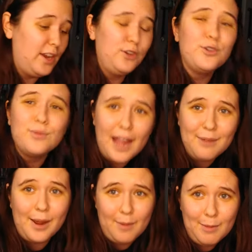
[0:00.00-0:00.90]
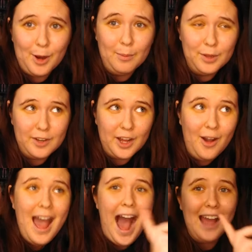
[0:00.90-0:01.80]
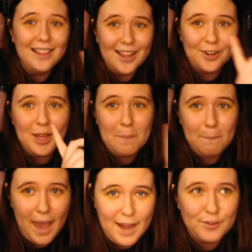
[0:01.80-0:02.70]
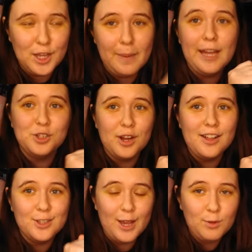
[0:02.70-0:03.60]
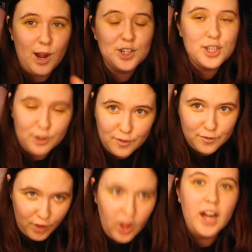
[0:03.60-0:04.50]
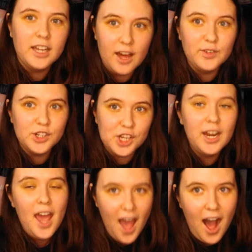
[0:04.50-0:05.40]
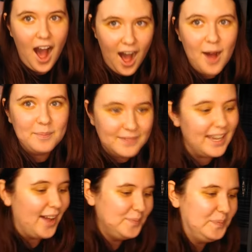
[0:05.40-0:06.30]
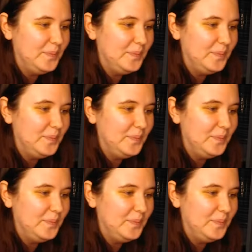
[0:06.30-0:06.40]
did a great Red, White, Royal Blue video. I literally paid for their Patreon so I could watch their full uncut version. Um, yeah.